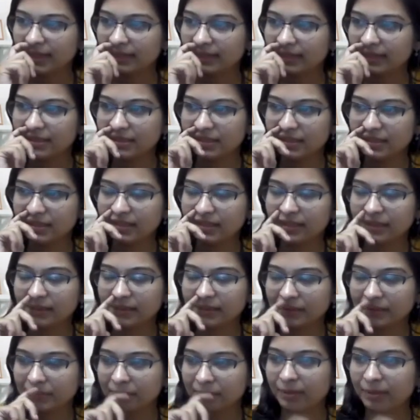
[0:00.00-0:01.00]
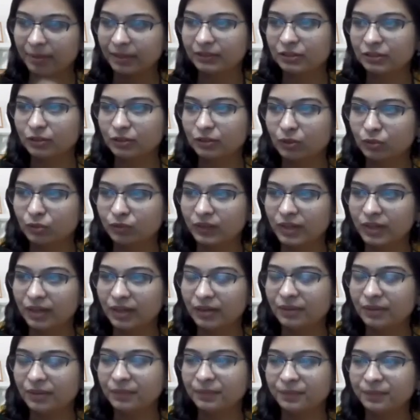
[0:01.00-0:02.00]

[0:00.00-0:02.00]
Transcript: this bus over here